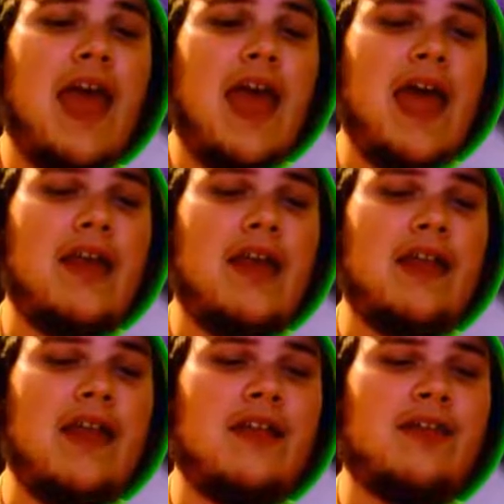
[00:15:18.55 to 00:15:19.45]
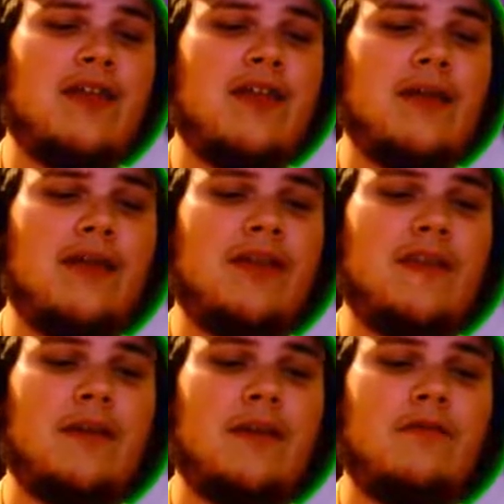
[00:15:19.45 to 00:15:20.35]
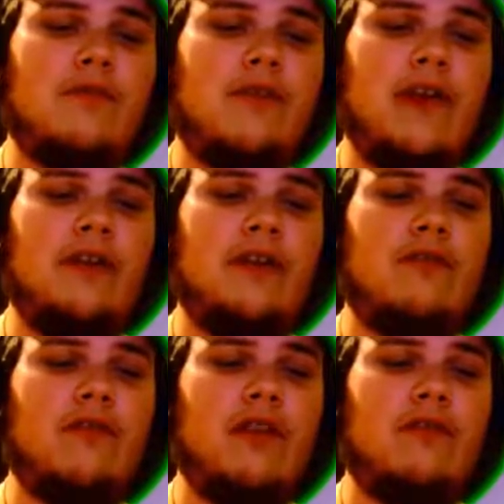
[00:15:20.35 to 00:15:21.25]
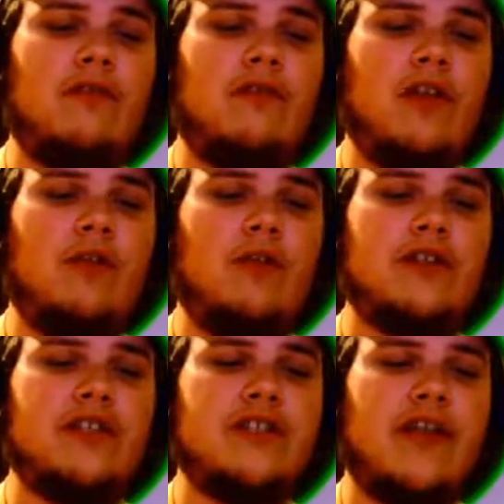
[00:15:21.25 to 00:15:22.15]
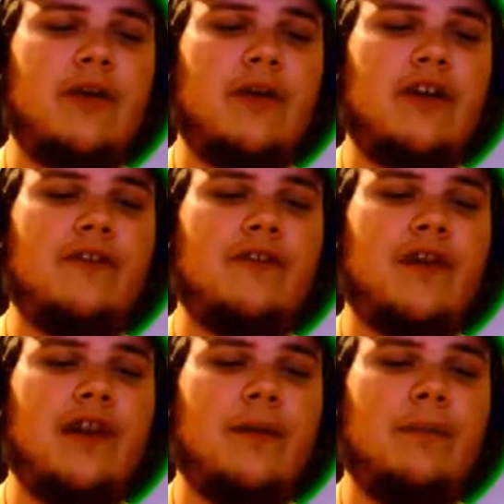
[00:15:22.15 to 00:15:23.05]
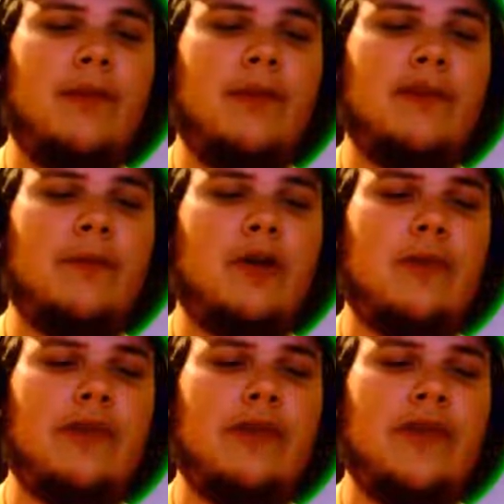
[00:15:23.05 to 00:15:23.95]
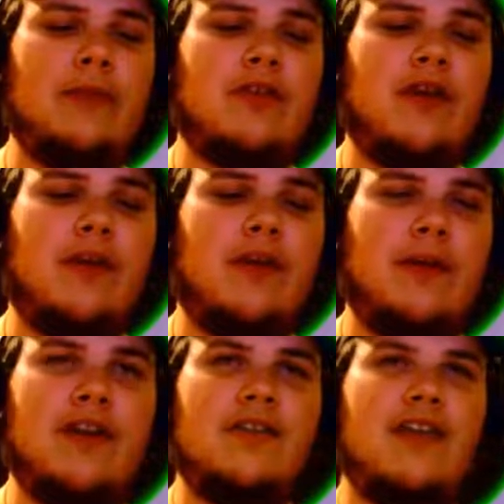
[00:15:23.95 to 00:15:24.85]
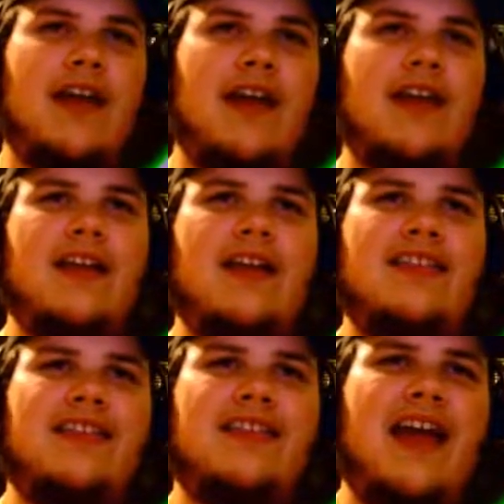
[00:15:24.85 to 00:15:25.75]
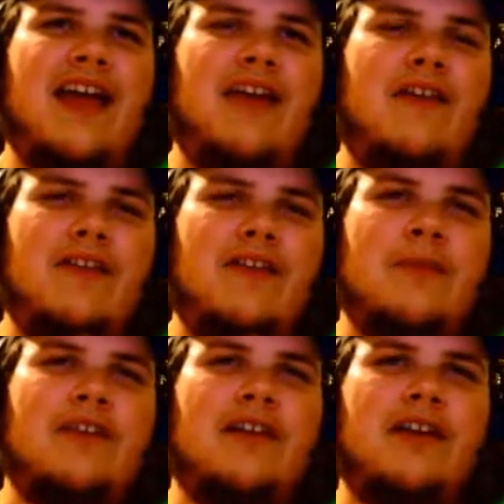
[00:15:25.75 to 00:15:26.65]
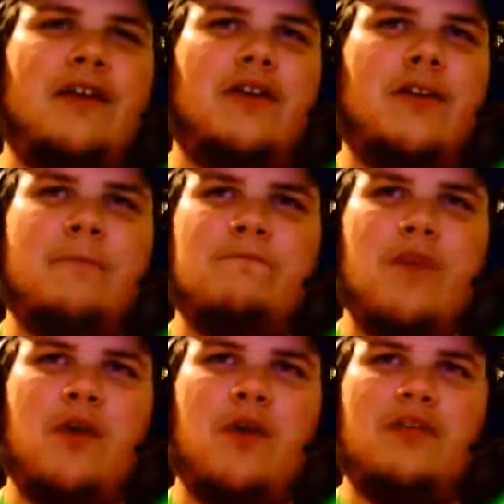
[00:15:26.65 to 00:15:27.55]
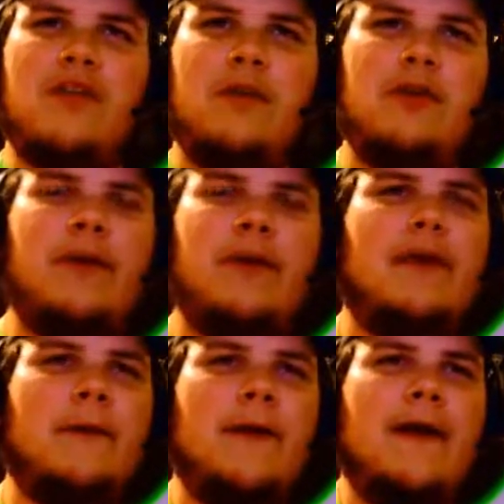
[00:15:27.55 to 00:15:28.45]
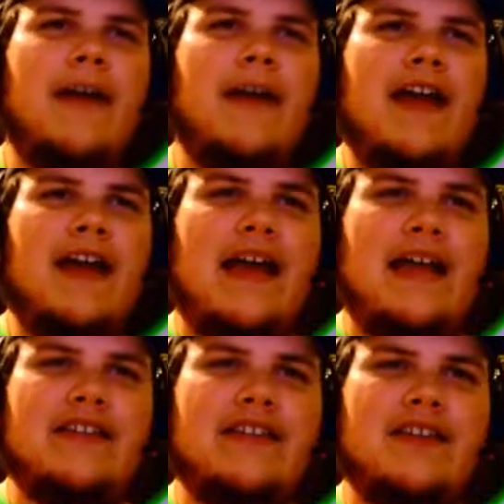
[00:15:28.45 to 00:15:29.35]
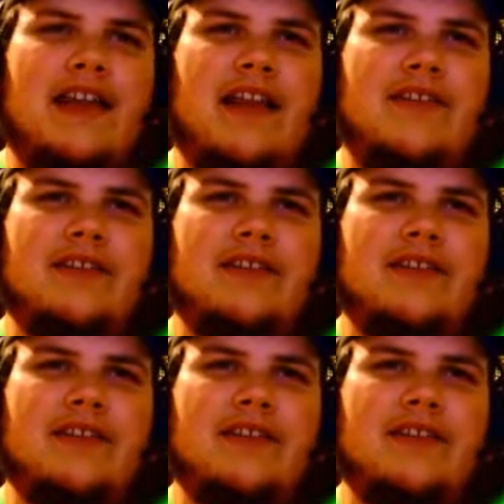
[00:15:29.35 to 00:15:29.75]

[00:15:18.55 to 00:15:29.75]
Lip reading: And it's times like these I'm really, really, really wishing that we could have played the Mirror B theme song, because every time I see Ludicolo, I always think Mirror B. Just gotta love it.